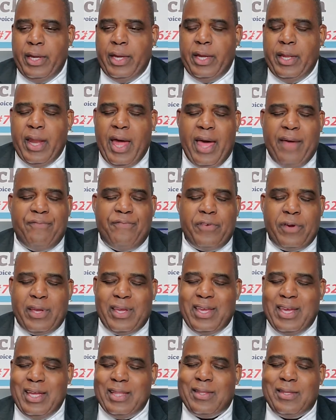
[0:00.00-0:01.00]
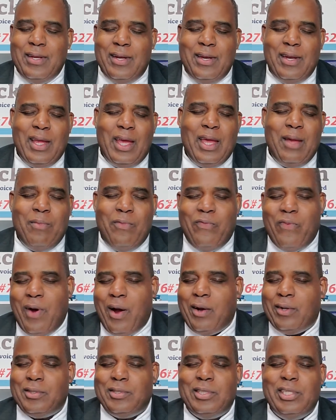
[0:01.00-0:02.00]
And I forget the name of
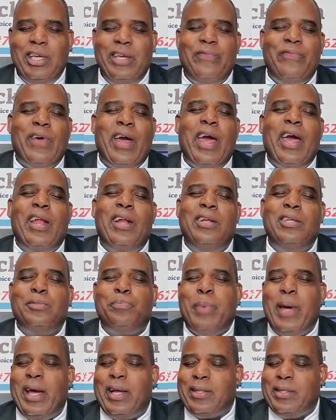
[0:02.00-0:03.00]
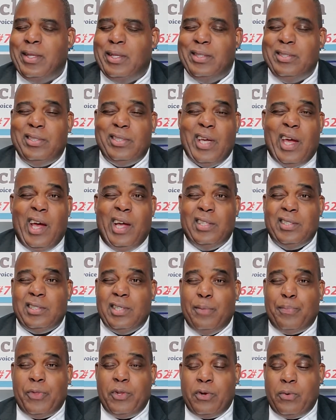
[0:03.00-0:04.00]
our chief analyst back then, John
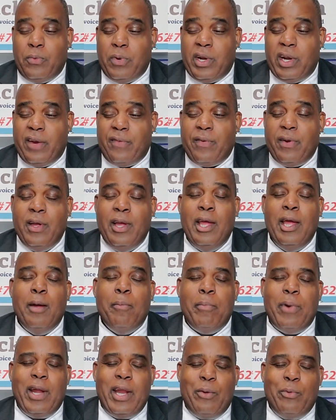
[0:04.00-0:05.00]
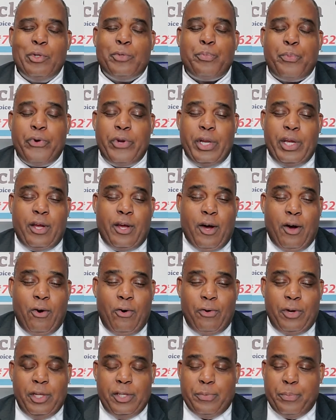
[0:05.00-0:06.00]
something or whatever, but he was pretty
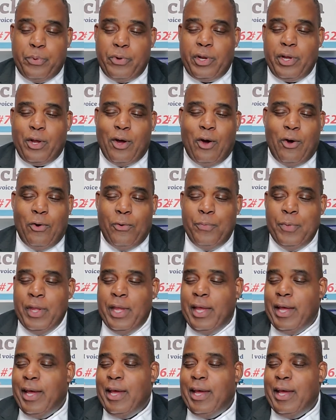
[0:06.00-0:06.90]
cold. He's pretty cold.